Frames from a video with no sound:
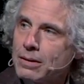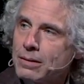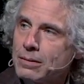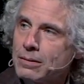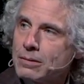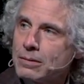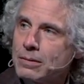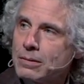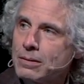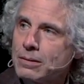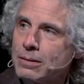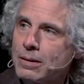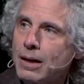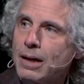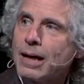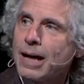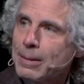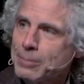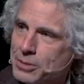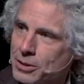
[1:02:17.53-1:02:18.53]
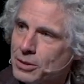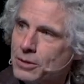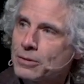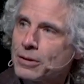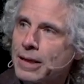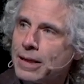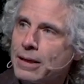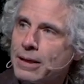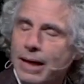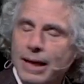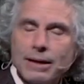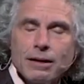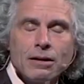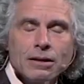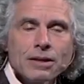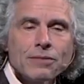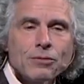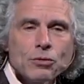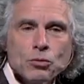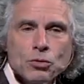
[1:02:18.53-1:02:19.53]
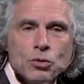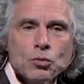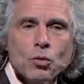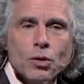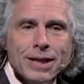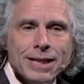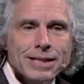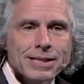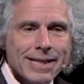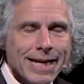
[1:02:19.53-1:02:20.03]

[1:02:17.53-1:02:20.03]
the norm. Absolutely. And I'll give you one